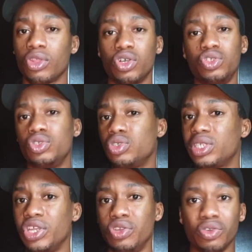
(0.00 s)
Don't
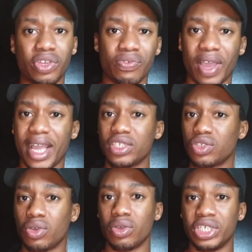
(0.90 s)
use a new
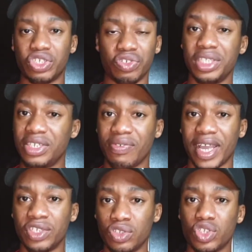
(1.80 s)
device or a strange
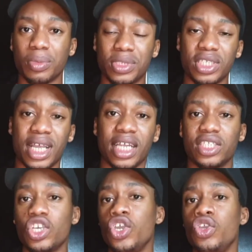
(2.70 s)
device. Use something
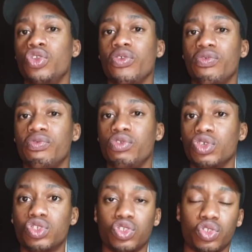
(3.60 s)
that you've
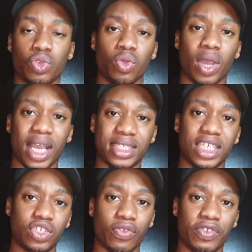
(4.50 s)
used to
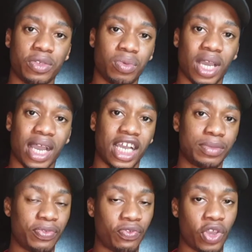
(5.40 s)
access your Facebook
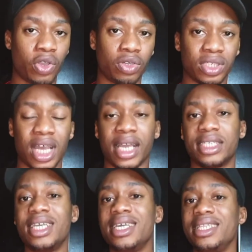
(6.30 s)
account before it got
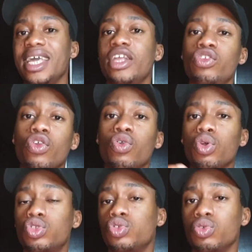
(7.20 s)
hacked. Then you
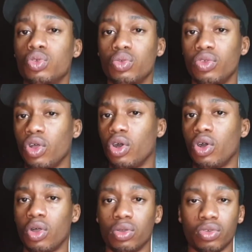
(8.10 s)
go to
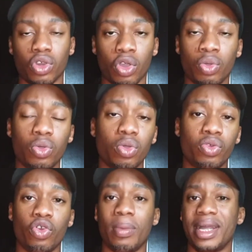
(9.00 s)
your your
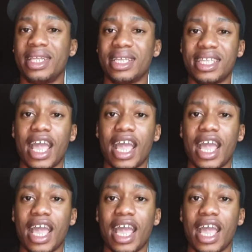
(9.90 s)
Google Chrome and then